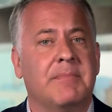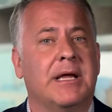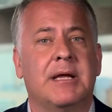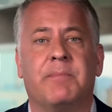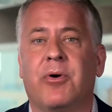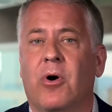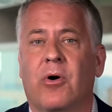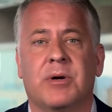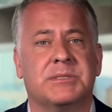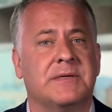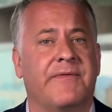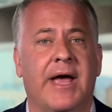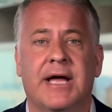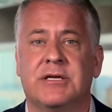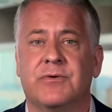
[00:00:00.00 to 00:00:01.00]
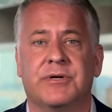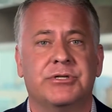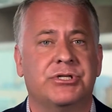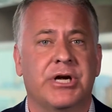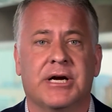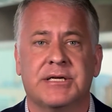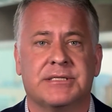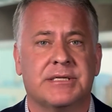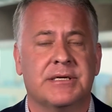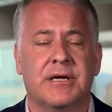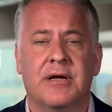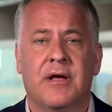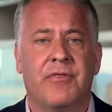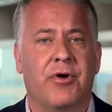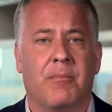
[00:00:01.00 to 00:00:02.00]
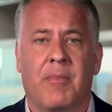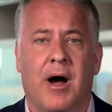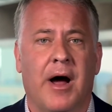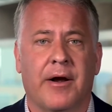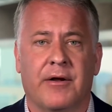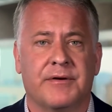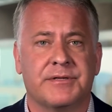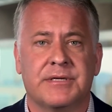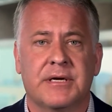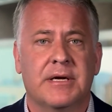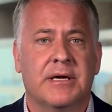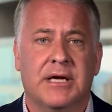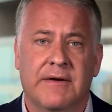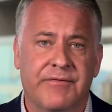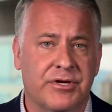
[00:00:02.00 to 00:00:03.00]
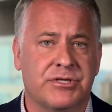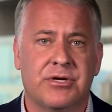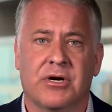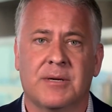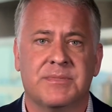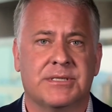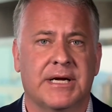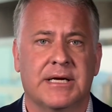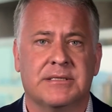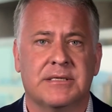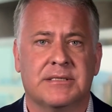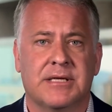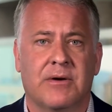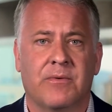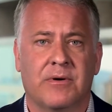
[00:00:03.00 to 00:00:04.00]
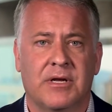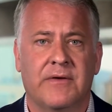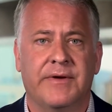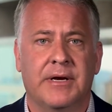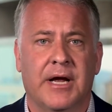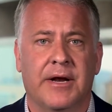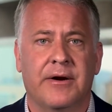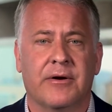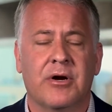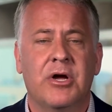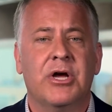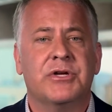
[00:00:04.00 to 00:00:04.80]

Many programs have had to adjust their models given the circumstances that we're living under.